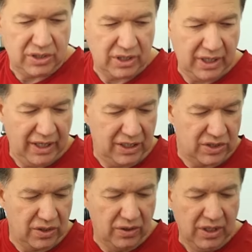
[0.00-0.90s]
it's an
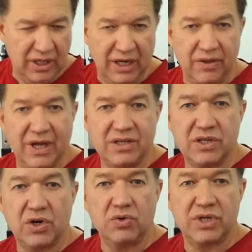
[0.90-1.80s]
external, and that's
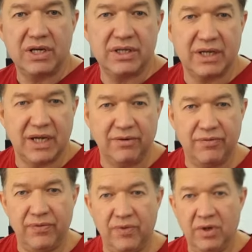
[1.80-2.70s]
the rotator
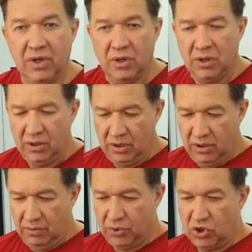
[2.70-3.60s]
cuff
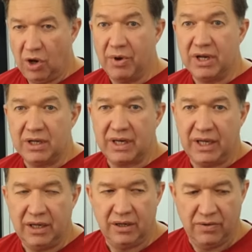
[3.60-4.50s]
predominantly
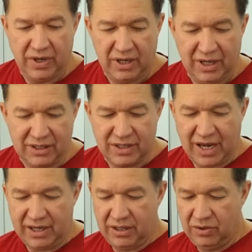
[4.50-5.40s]
that does
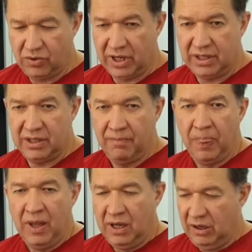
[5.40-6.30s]
that. Right,
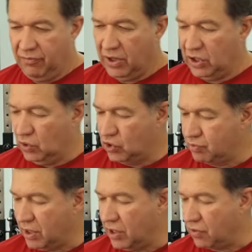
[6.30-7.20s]
if I use
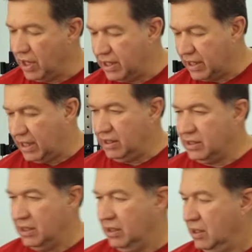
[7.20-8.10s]
my right
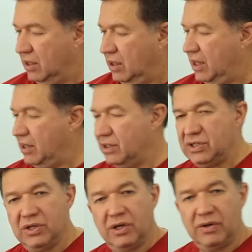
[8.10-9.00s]
hand and I
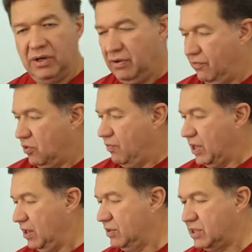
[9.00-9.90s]
start from
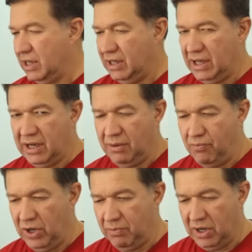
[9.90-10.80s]
the outside and I
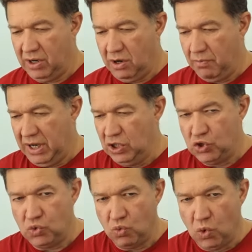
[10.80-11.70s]
bring my arm
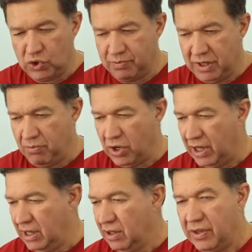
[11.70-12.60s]
in towards my
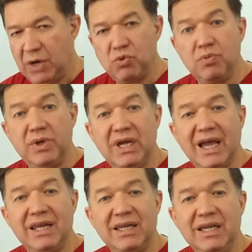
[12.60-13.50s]
body, that would be
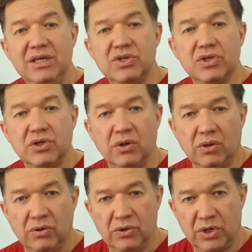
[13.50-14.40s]
an internal
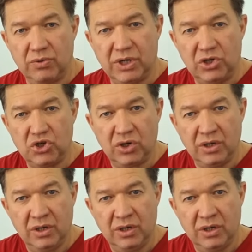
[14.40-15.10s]
rotation.